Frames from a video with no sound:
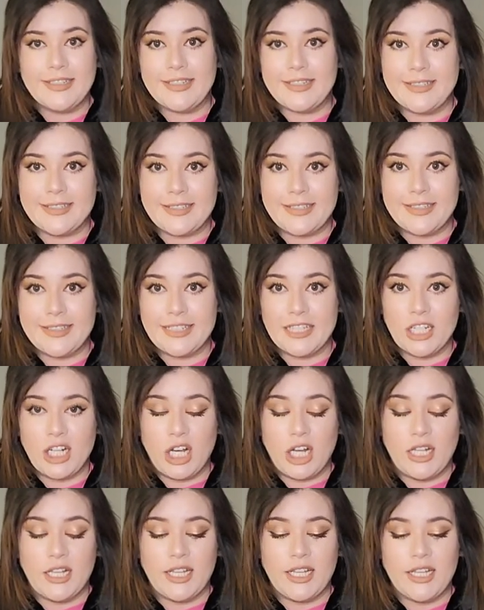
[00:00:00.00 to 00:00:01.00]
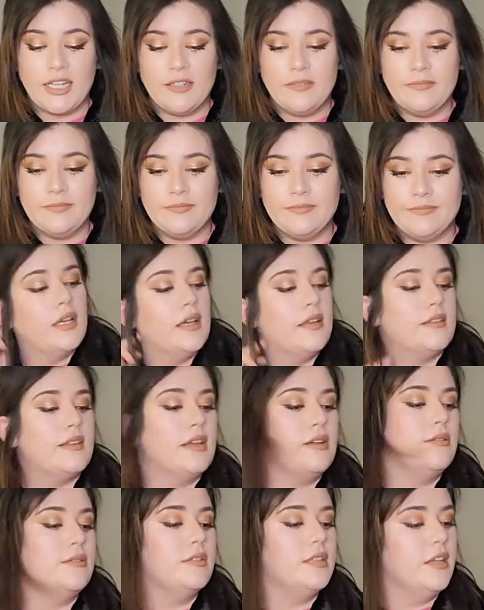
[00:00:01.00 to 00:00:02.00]
conceal it all in because
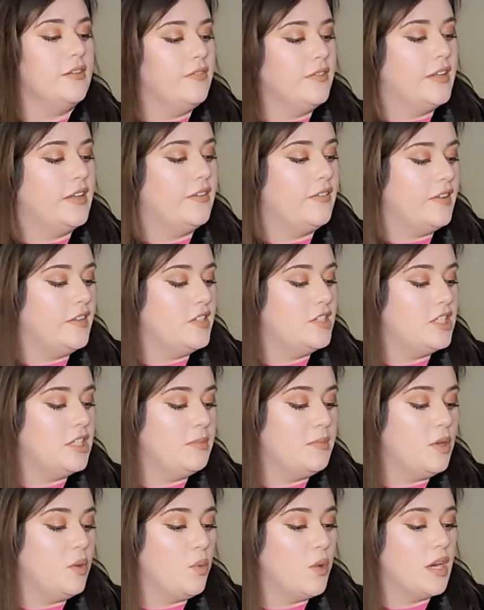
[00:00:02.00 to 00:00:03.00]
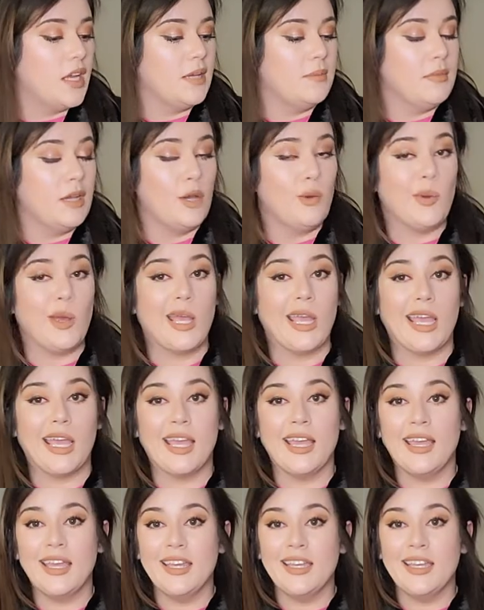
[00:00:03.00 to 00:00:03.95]
I will definitely eventually be working my way